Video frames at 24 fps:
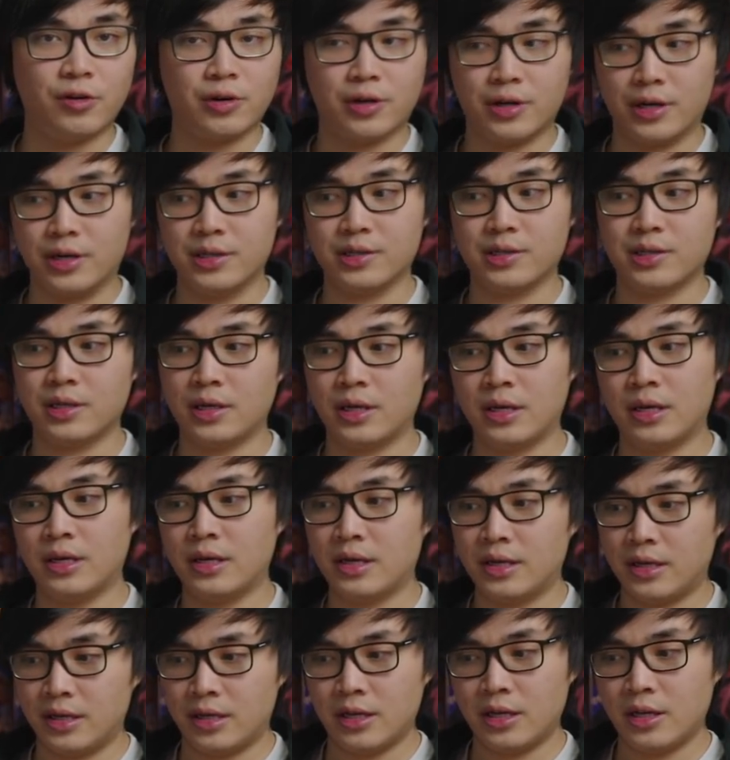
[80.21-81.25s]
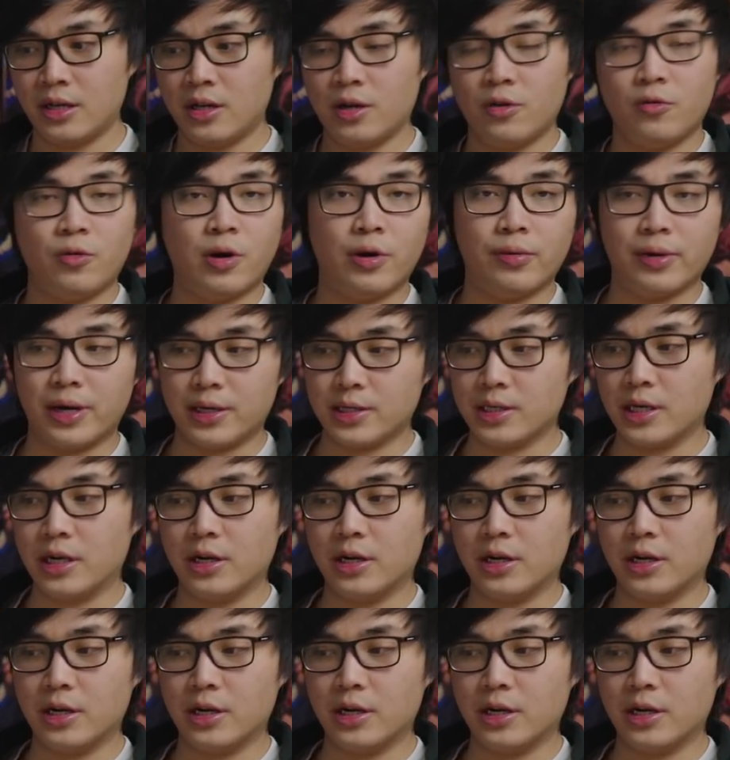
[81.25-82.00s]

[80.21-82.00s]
because why would I say